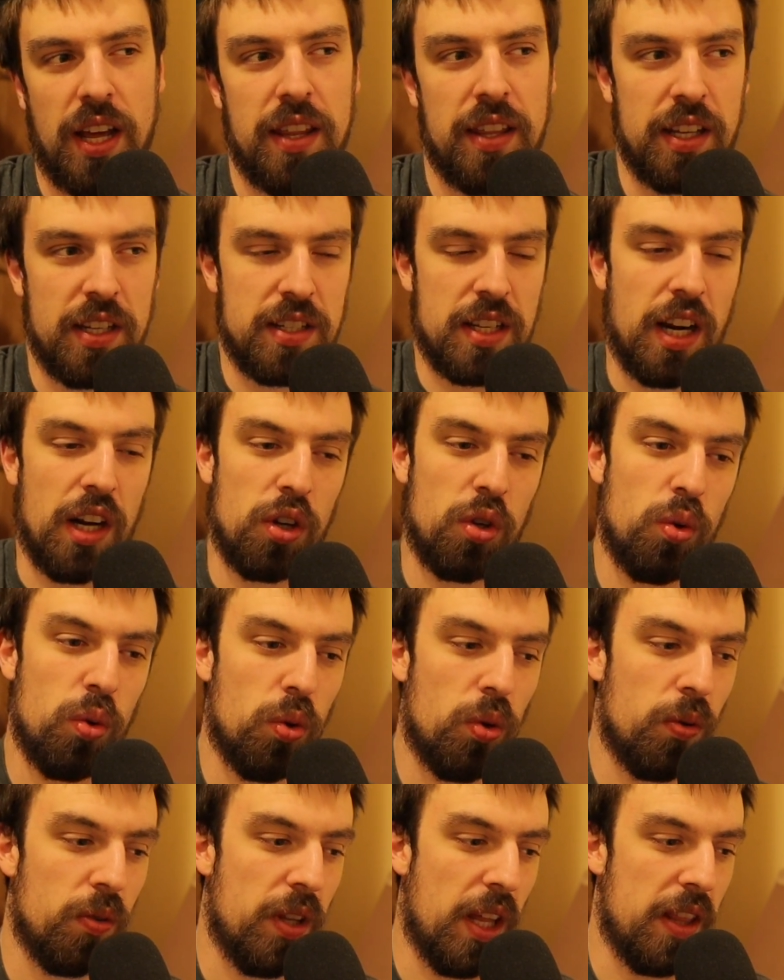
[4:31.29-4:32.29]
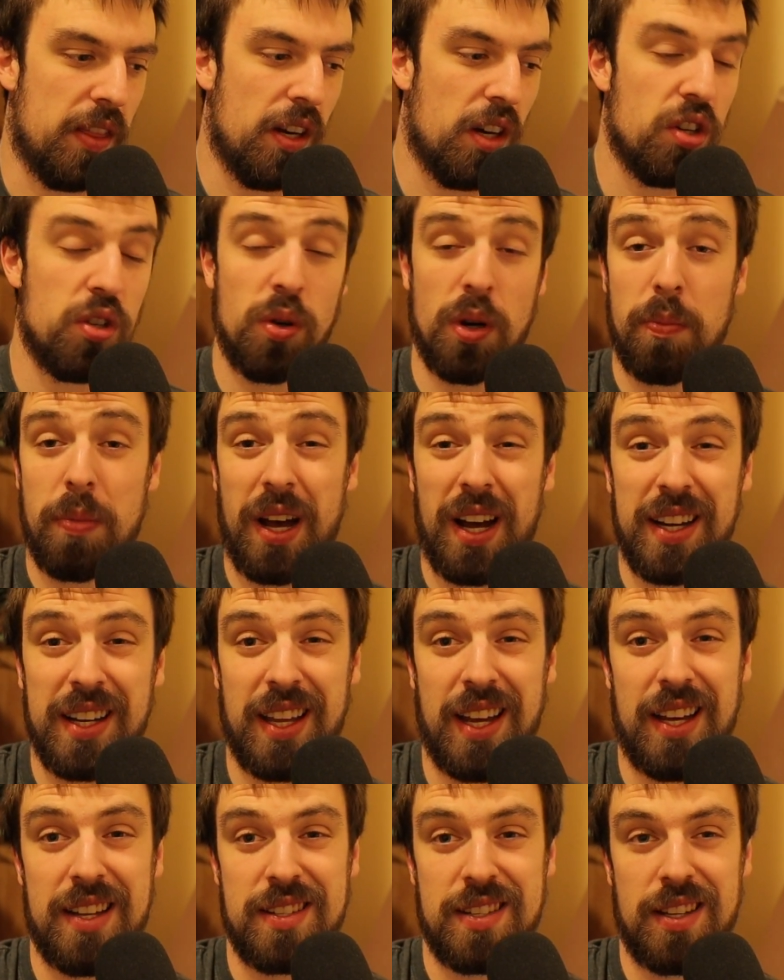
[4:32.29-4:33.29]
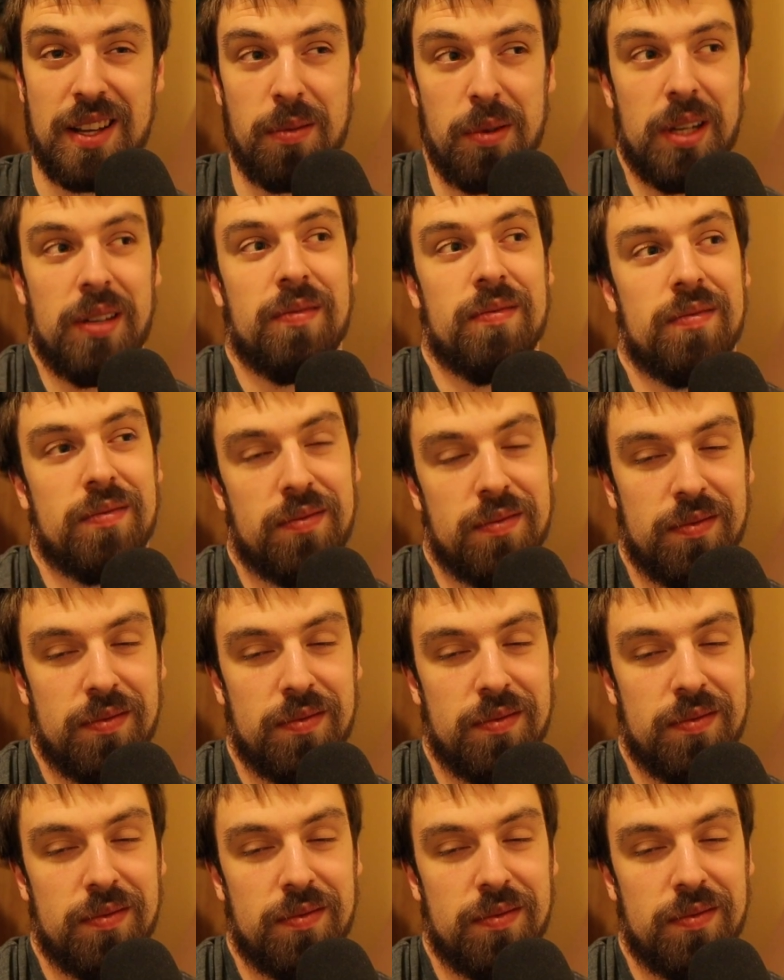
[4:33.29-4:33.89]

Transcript: I think it's kind of cool that they're doing a podcast. I mean,